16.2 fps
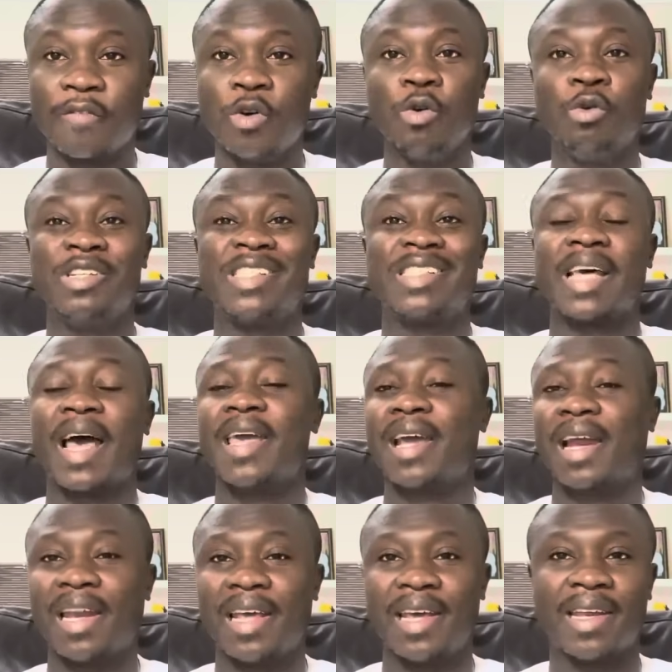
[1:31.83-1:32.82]
good.
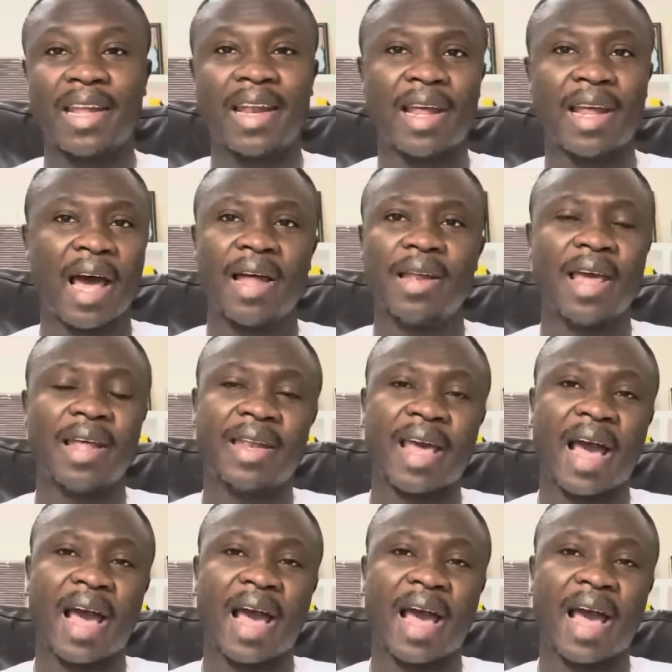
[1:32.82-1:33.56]
Cycling and the